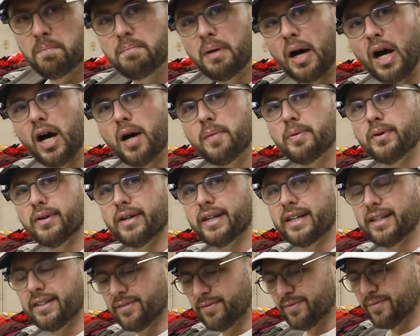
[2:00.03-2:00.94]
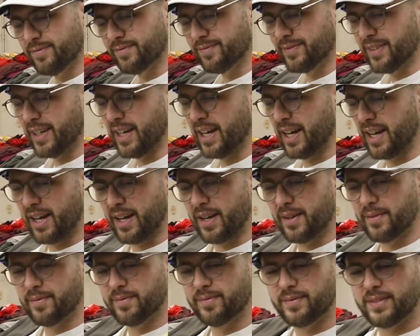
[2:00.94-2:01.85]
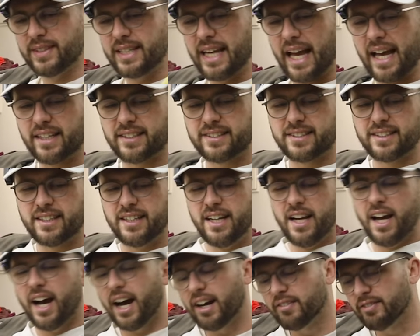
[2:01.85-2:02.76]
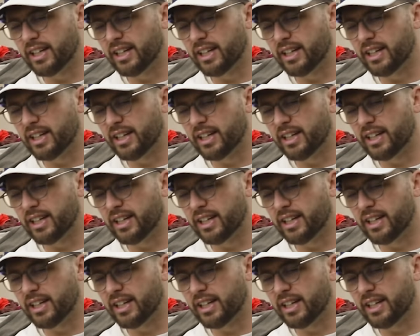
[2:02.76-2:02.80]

Burberry. Yes, I